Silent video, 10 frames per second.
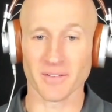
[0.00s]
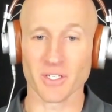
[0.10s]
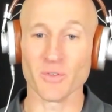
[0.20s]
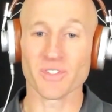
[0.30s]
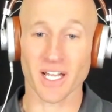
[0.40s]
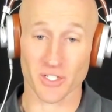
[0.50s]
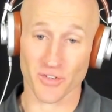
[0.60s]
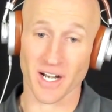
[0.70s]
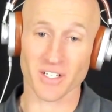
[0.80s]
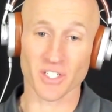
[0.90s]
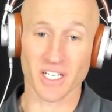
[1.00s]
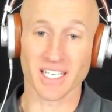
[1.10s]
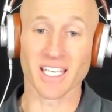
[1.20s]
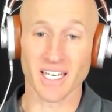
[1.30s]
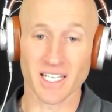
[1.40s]
that used that
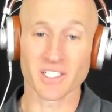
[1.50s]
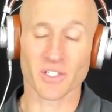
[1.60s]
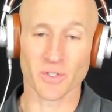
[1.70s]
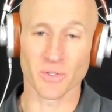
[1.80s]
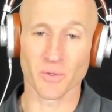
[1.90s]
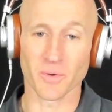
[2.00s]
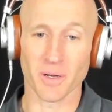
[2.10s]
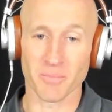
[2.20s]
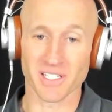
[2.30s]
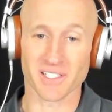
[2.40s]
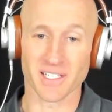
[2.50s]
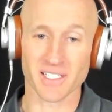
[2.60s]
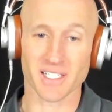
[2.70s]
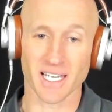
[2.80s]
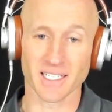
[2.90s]
strategy to get into a
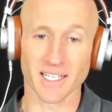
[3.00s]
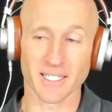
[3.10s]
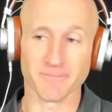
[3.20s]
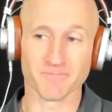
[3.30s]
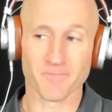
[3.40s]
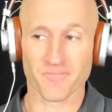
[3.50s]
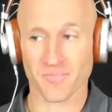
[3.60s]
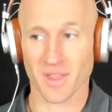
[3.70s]
business, and then